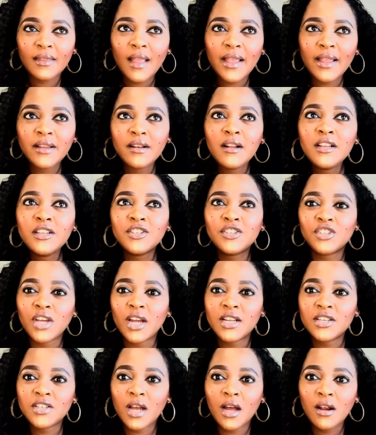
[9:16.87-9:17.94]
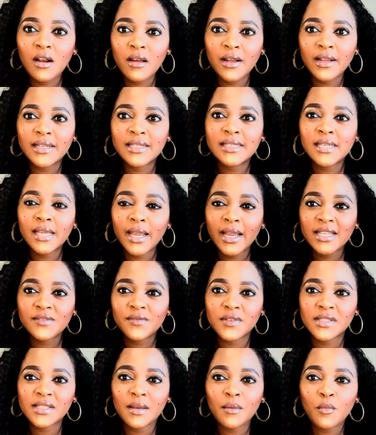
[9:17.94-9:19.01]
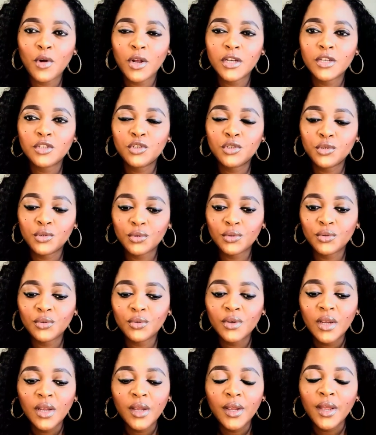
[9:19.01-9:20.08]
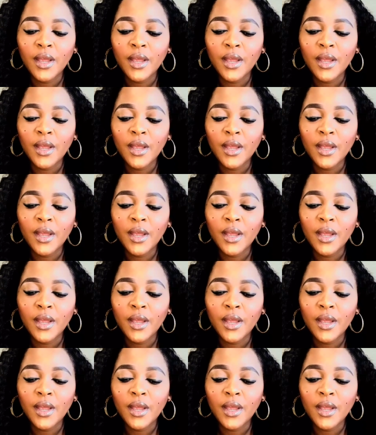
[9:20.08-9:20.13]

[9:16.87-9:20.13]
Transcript: I cannot judge how long it takes for someone to